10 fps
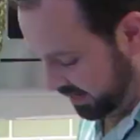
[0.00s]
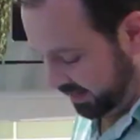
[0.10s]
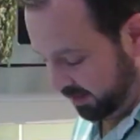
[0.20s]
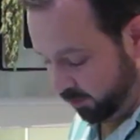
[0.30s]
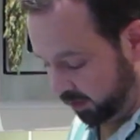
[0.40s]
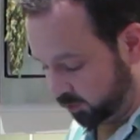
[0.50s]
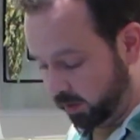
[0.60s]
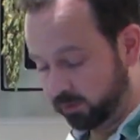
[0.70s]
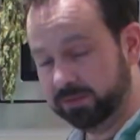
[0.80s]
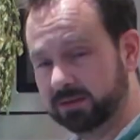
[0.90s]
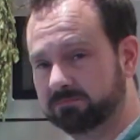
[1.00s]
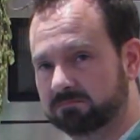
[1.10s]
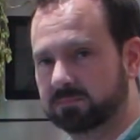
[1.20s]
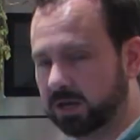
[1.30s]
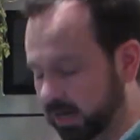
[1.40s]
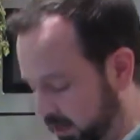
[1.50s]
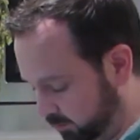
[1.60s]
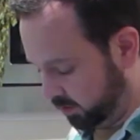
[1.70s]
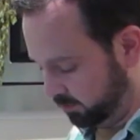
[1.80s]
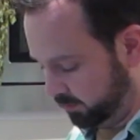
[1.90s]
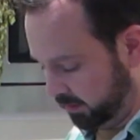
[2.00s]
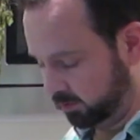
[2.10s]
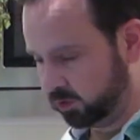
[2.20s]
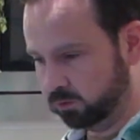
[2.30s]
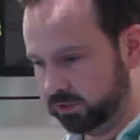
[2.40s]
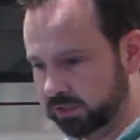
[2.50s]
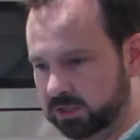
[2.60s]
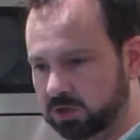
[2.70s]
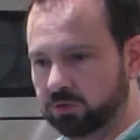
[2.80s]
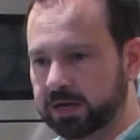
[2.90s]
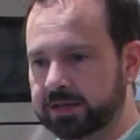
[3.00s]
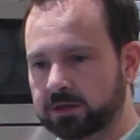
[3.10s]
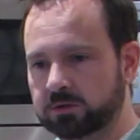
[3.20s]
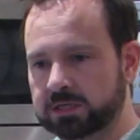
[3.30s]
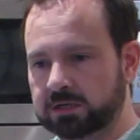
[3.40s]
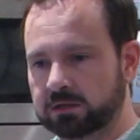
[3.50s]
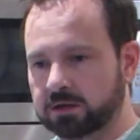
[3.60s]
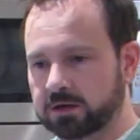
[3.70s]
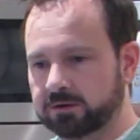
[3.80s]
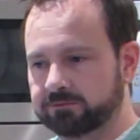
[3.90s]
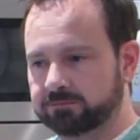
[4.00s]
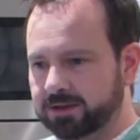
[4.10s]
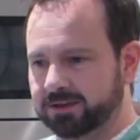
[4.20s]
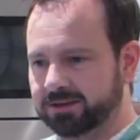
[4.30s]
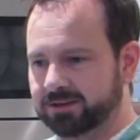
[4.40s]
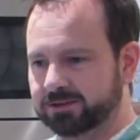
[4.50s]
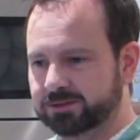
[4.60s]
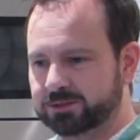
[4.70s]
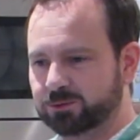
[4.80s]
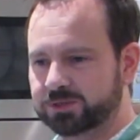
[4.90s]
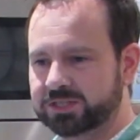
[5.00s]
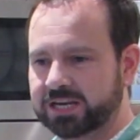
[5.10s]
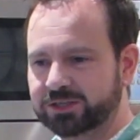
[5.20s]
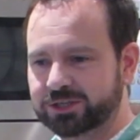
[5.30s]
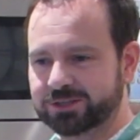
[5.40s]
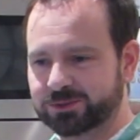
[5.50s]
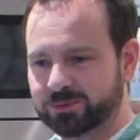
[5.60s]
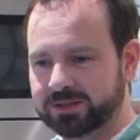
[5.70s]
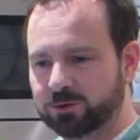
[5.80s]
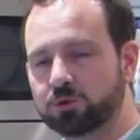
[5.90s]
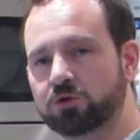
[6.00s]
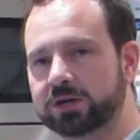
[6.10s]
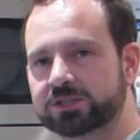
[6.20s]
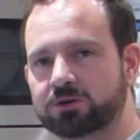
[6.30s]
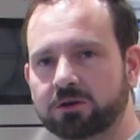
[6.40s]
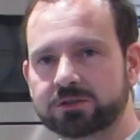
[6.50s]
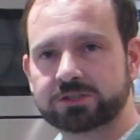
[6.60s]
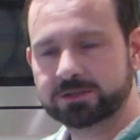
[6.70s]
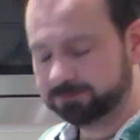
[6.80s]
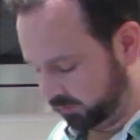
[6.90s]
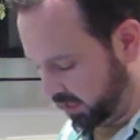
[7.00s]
It works well, it kind of helps open up the sauces to create those little kind of sort of sections where they're all crisscrossed.